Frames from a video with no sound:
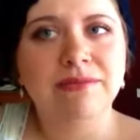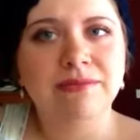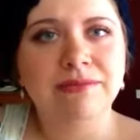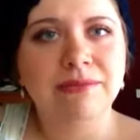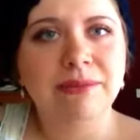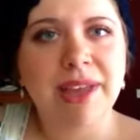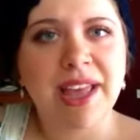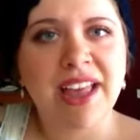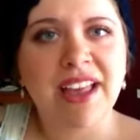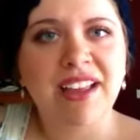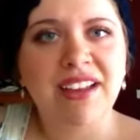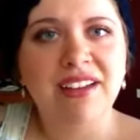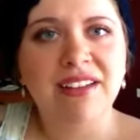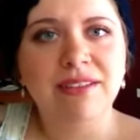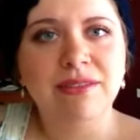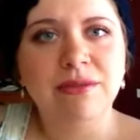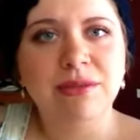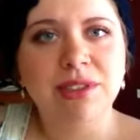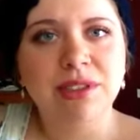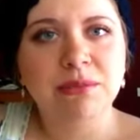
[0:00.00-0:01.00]
bad
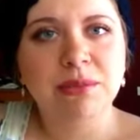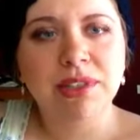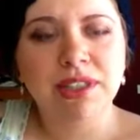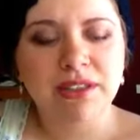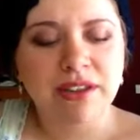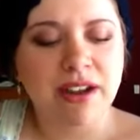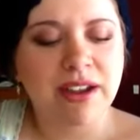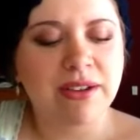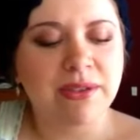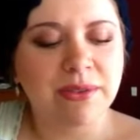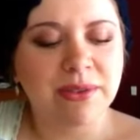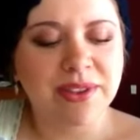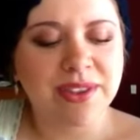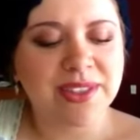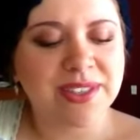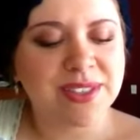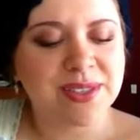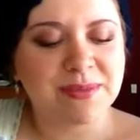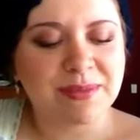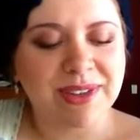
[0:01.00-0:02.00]
when you put it on with
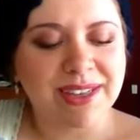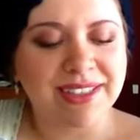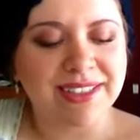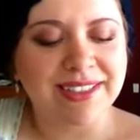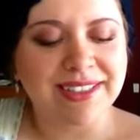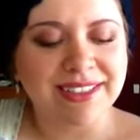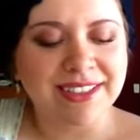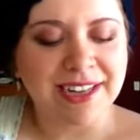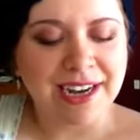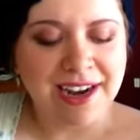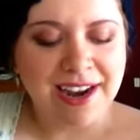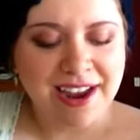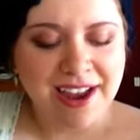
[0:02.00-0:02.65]
the sponge.